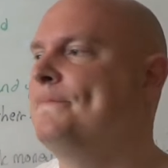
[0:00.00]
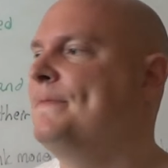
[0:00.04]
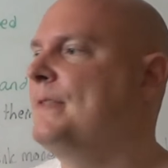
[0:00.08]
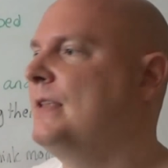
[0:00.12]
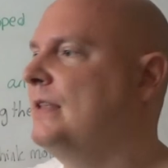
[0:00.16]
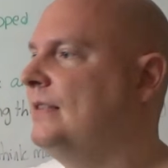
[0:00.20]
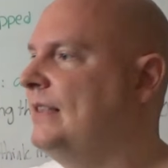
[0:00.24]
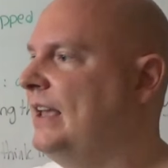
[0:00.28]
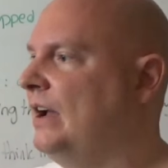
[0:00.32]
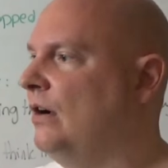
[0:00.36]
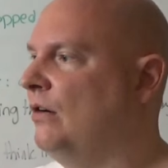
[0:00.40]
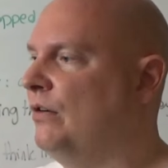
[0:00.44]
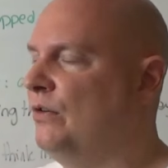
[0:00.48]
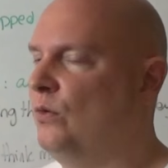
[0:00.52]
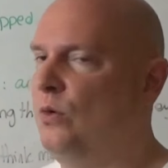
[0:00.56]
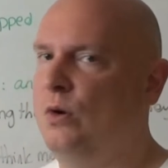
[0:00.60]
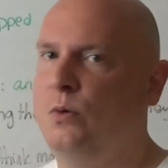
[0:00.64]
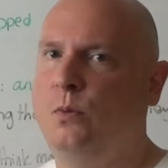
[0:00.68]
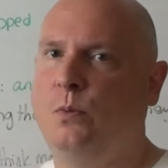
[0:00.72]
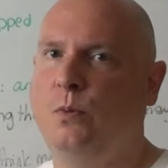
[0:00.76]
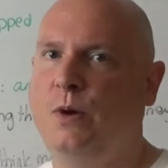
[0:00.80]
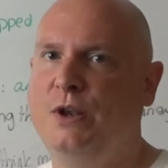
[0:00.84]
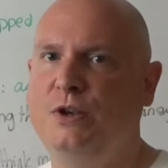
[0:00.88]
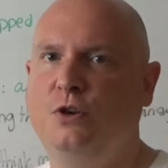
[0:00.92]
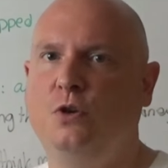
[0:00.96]
Now,
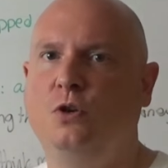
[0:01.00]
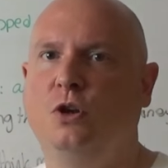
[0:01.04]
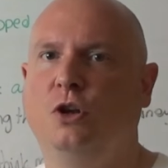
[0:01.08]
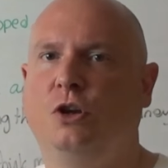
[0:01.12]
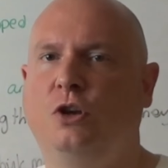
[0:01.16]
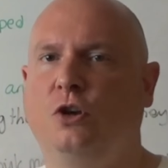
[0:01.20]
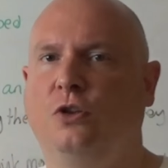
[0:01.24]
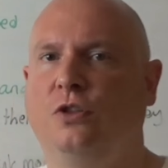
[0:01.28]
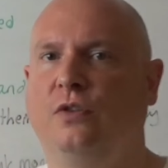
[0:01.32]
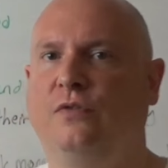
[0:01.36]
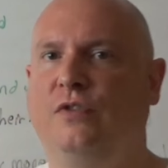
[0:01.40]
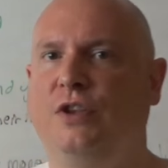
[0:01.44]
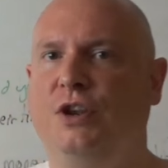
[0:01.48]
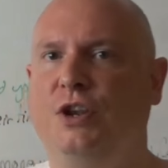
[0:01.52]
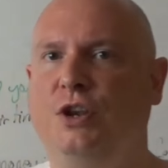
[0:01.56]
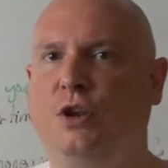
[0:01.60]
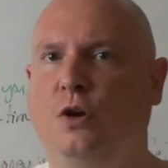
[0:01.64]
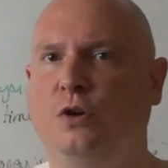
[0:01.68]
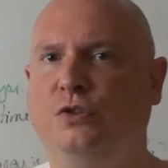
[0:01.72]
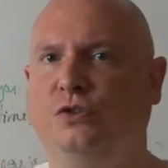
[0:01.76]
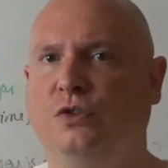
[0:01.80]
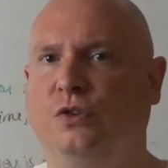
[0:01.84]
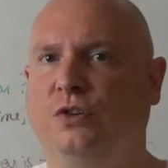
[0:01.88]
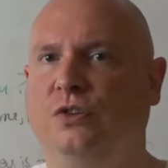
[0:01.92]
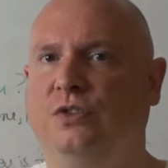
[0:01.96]
when you look at the
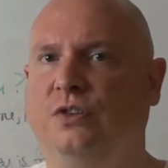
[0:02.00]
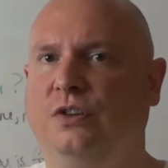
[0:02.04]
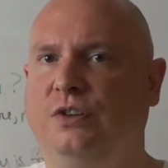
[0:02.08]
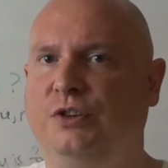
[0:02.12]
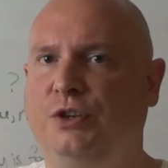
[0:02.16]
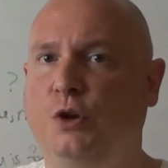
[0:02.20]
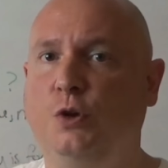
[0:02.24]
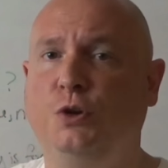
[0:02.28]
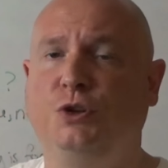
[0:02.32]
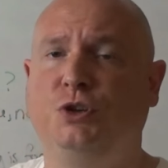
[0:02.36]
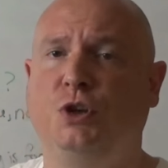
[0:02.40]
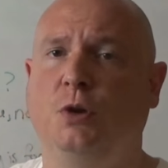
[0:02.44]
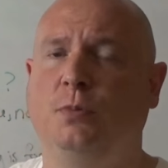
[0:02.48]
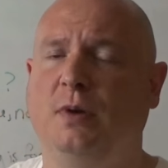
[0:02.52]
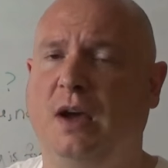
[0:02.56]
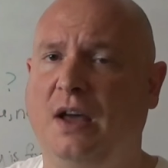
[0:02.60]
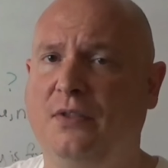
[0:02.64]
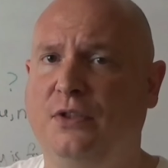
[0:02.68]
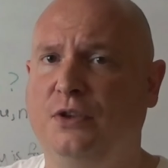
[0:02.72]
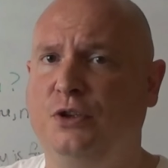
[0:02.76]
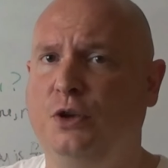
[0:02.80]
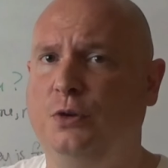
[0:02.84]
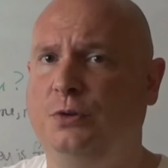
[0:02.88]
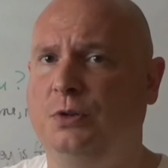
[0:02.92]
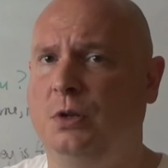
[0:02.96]
videos on YouTube, other
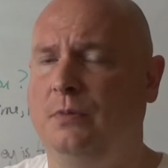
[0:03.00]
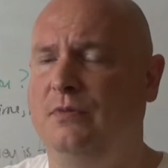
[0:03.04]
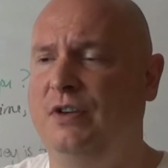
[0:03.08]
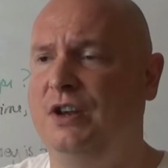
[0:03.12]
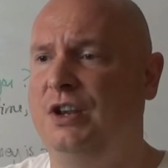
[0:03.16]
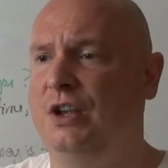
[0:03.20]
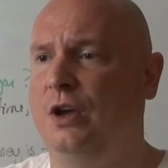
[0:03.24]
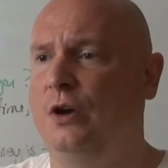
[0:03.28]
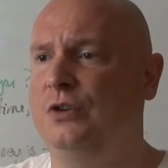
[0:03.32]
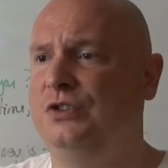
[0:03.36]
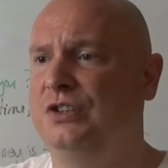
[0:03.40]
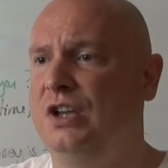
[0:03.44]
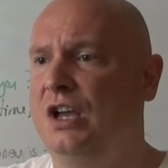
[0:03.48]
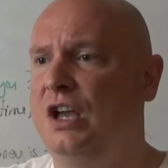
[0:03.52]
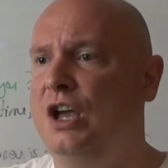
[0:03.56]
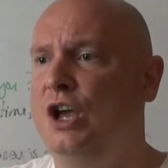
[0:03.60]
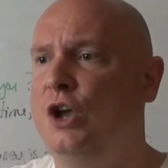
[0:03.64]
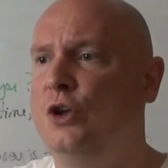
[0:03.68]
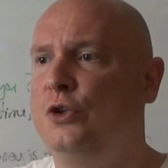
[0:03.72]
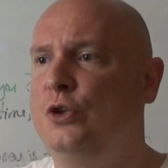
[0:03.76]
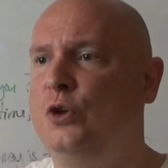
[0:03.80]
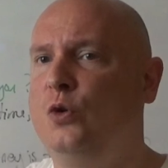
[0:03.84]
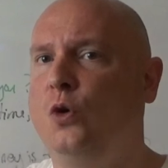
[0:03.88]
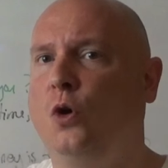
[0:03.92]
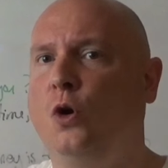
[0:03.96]
YouTube videos,
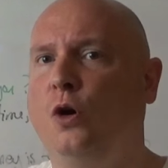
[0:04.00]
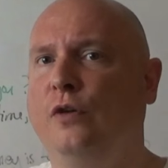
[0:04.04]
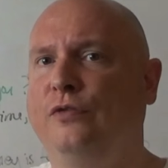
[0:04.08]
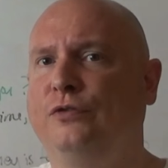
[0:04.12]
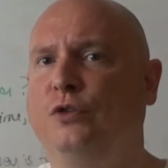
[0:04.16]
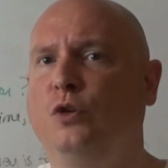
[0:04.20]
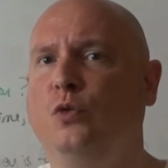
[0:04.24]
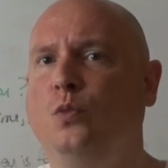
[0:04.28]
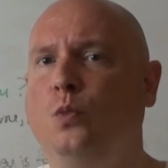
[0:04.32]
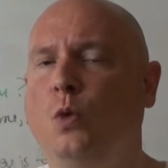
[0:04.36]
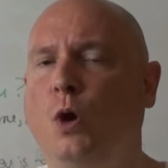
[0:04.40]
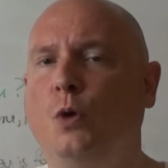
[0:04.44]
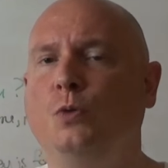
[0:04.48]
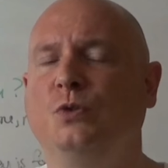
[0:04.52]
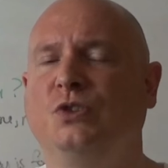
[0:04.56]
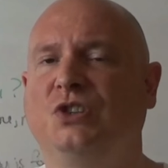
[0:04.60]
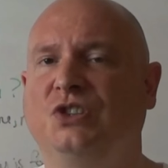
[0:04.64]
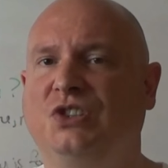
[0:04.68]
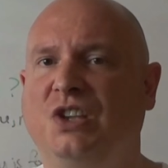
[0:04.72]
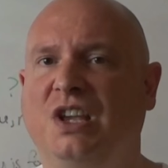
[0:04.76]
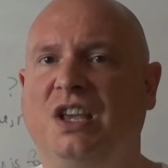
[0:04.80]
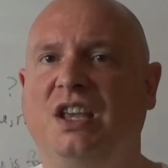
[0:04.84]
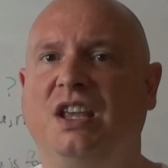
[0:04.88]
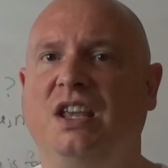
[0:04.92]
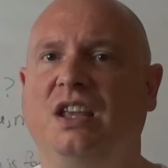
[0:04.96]
you often won't
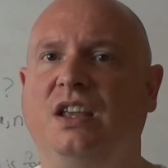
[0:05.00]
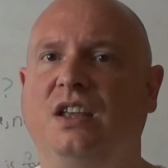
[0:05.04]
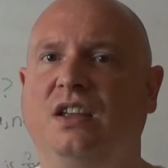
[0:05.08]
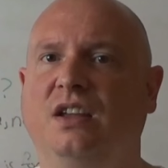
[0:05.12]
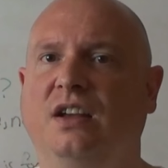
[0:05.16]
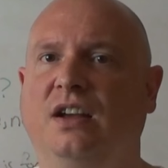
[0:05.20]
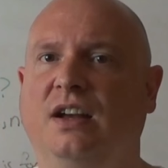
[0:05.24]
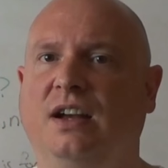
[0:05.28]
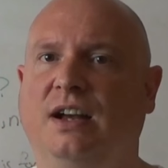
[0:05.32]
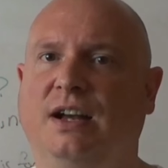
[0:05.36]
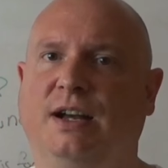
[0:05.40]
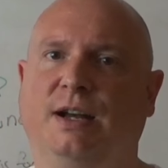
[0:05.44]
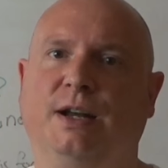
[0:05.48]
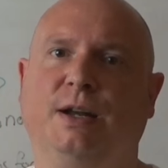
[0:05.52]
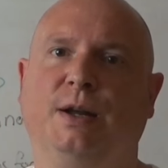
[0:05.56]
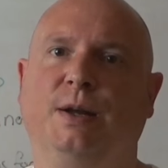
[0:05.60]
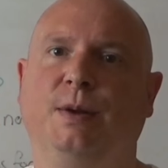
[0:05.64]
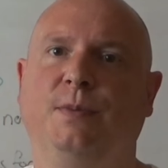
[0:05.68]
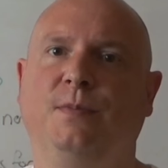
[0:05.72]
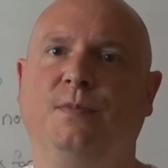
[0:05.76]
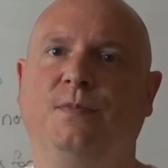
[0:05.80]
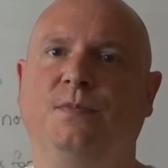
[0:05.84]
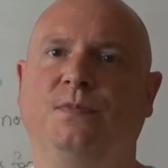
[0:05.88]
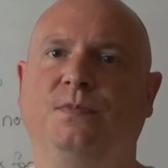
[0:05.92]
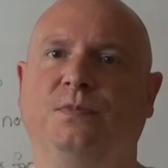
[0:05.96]
see
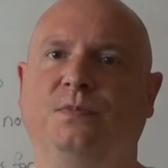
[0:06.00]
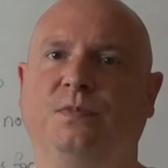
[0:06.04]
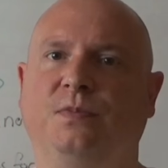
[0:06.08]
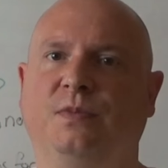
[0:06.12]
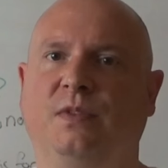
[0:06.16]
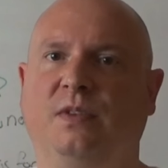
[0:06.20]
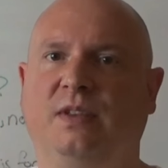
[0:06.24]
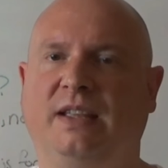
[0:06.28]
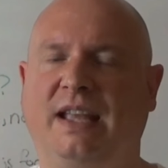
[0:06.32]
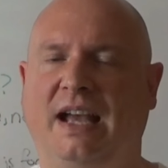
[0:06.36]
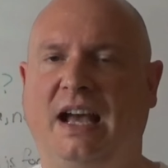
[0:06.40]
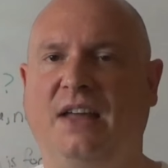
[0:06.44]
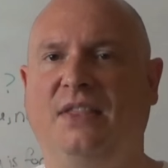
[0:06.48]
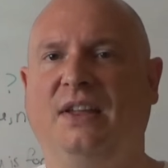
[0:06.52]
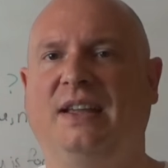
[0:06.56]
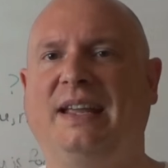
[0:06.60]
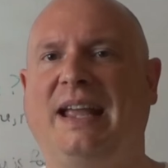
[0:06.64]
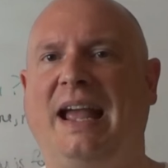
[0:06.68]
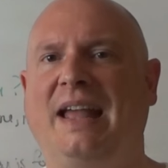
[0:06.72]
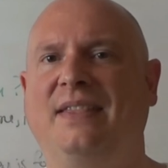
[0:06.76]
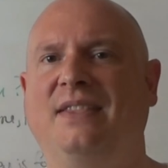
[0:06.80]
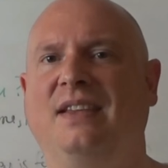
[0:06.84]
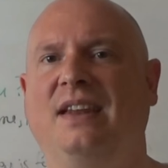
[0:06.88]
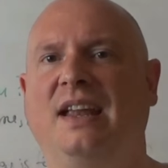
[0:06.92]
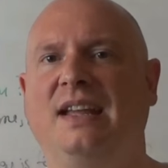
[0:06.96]
other
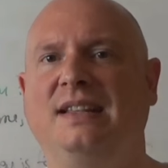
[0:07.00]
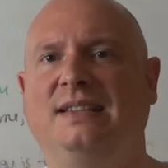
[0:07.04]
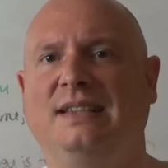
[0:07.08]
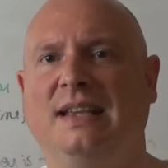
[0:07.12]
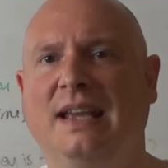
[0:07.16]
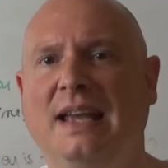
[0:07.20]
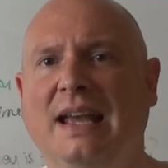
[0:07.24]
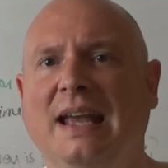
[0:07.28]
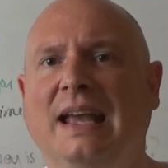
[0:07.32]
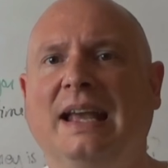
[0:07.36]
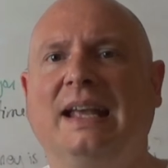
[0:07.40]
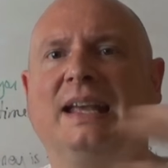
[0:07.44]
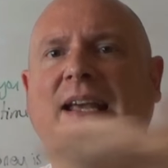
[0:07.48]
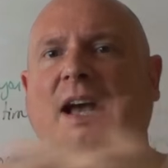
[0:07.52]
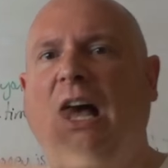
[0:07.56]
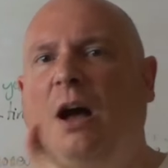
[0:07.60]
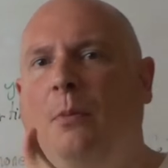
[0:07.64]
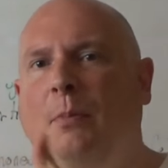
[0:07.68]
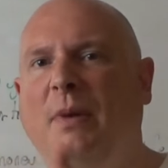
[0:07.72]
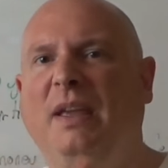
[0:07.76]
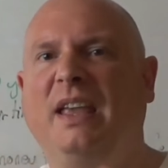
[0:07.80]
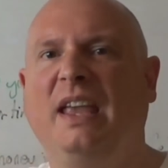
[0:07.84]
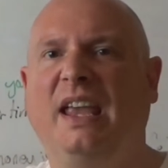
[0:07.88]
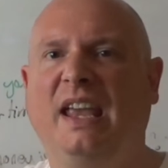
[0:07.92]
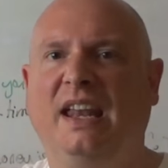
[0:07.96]
candidates
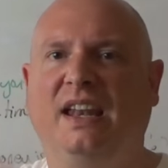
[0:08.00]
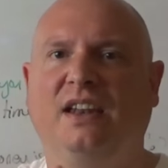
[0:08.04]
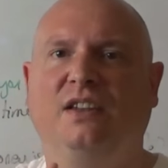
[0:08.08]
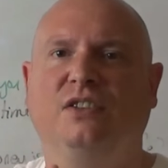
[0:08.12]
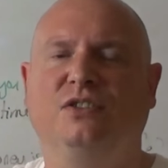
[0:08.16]
coming in.